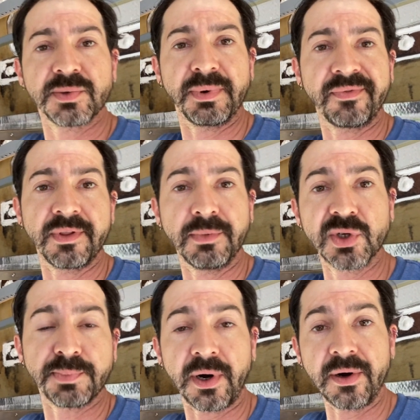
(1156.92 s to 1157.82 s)
but for the
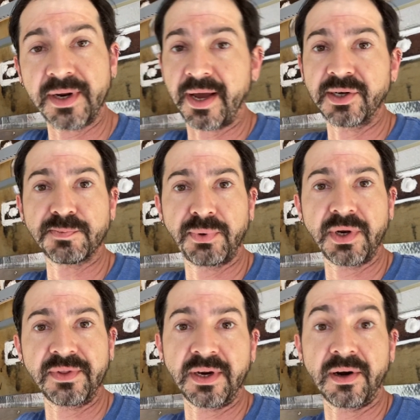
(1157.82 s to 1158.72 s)
most part, I just put
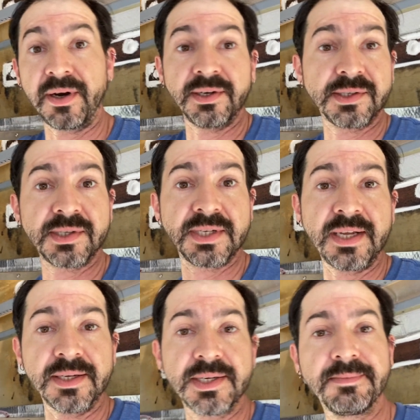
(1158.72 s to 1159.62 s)
it there and it just
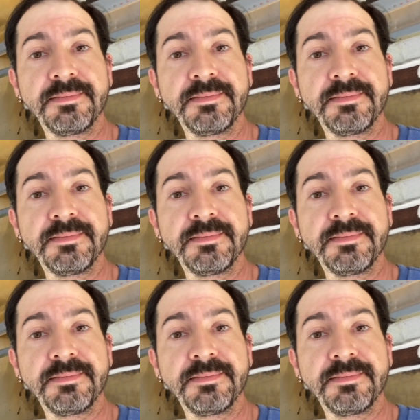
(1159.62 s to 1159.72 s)
stays.